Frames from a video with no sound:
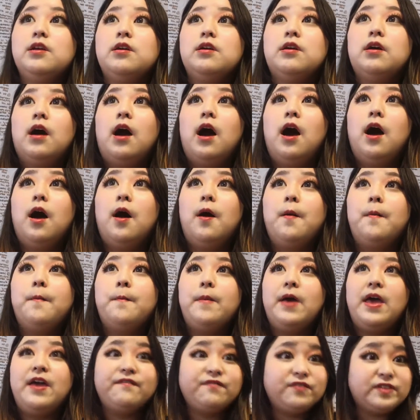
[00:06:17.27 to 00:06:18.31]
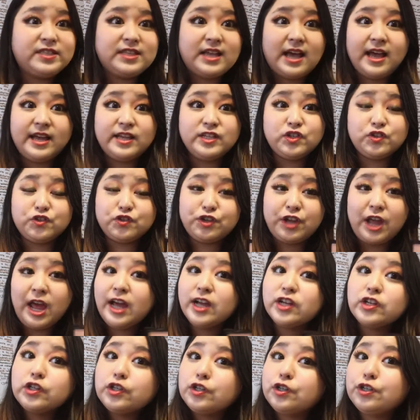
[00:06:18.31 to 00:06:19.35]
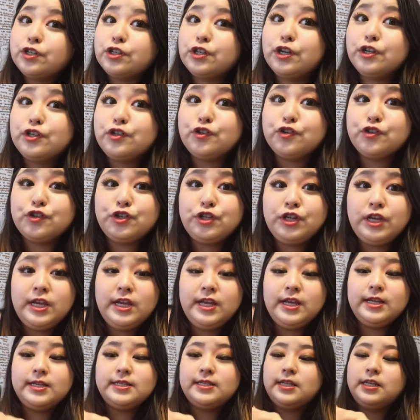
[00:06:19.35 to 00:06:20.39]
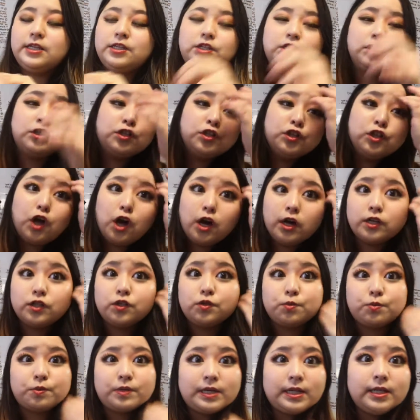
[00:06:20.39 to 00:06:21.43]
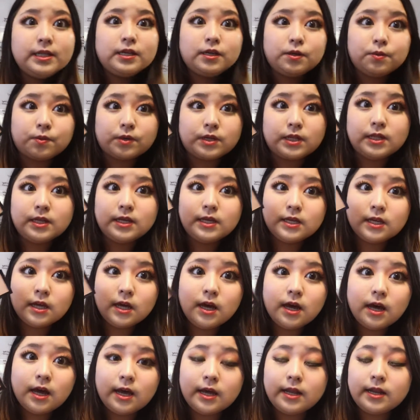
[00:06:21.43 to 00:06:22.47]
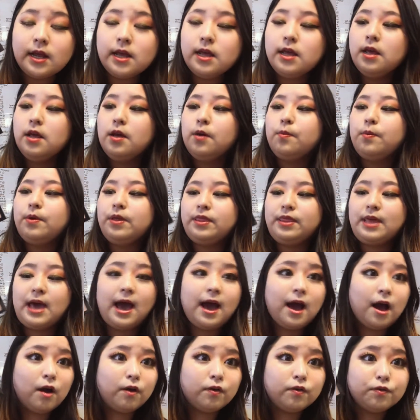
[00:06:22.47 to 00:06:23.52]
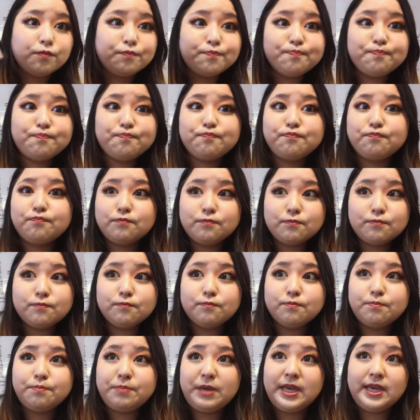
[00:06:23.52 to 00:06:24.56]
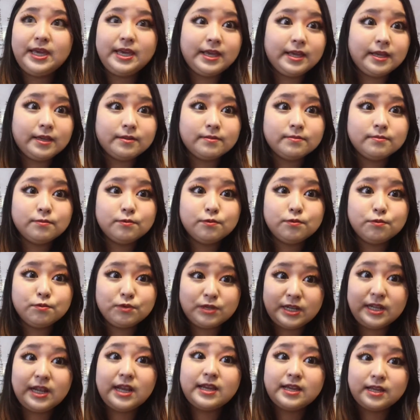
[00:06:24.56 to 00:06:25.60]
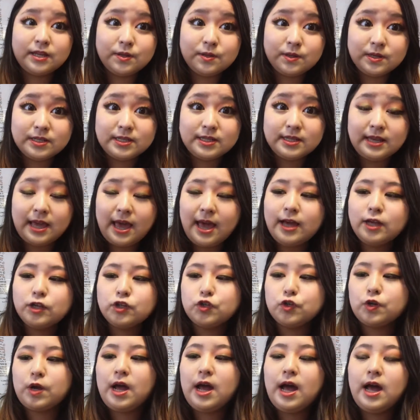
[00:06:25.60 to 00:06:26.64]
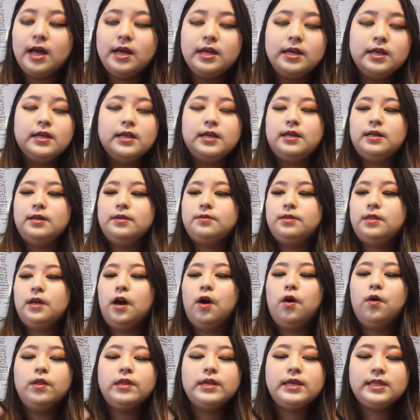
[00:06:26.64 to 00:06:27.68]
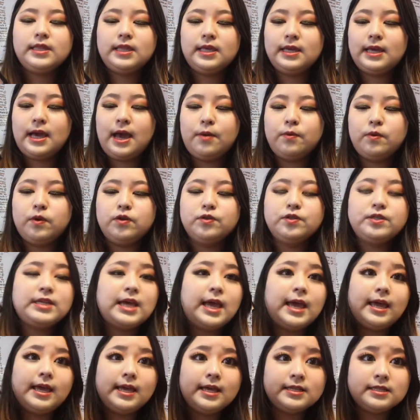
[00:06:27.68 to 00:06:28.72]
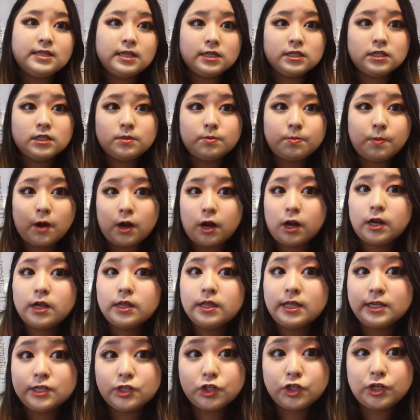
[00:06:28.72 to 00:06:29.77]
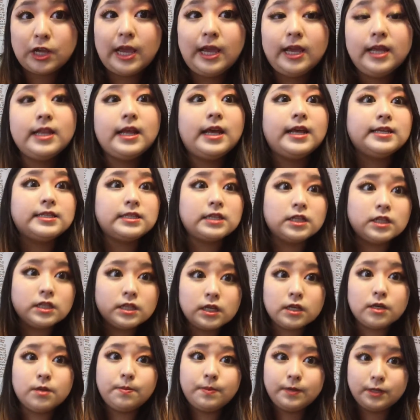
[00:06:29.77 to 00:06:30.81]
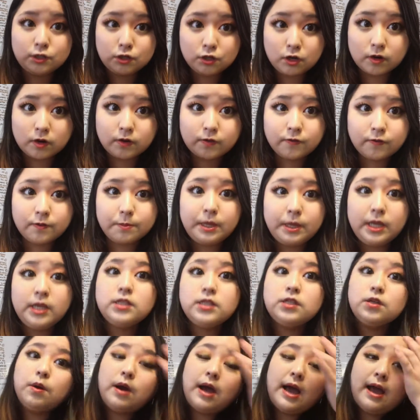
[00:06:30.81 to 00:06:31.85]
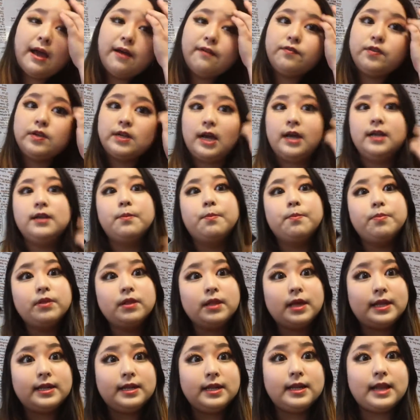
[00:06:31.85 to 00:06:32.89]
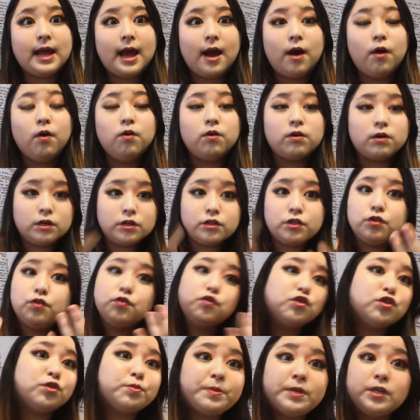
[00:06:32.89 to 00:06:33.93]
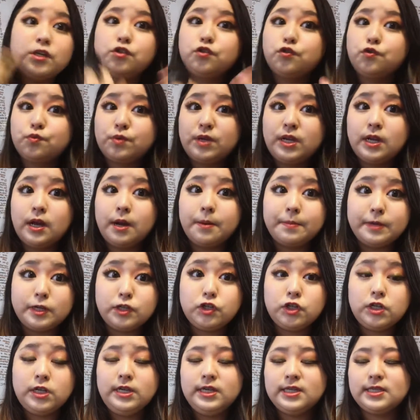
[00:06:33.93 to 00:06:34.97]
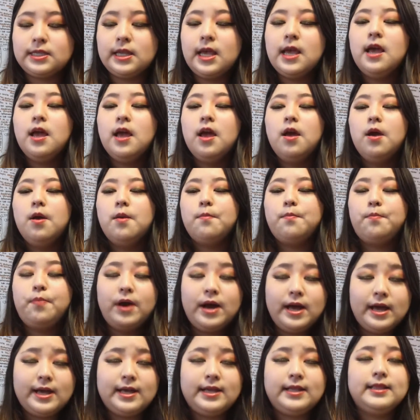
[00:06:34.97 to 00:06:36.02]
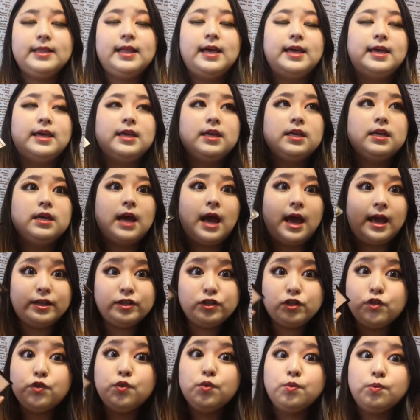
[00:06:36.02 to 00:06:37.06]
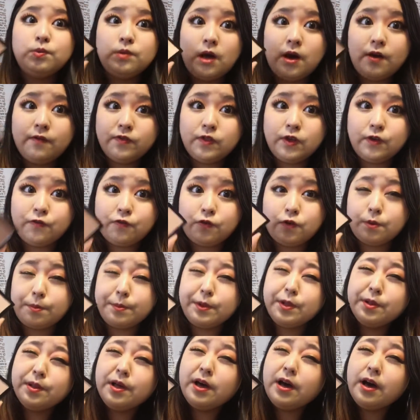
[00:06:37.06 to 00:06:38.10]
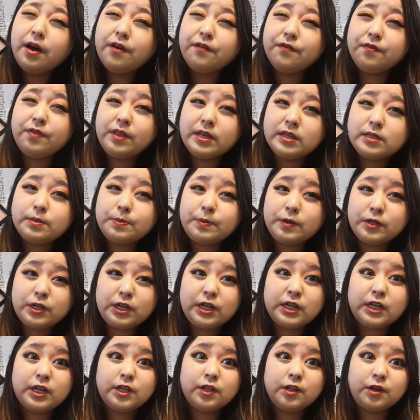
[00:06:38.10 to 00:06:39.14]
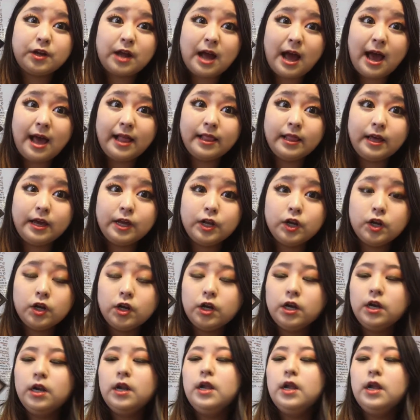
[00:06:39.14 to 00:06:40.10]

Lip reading: emphasize your textures on your cheeks. It just looks really, really good without being ridiculously extra. The only thing I will say is that Spark, this shade, is a little bit dark for me, so I have to kind of blend it out, or else it would just be a streak on my cheeks. But like, I do love the formula of this particular highlighter.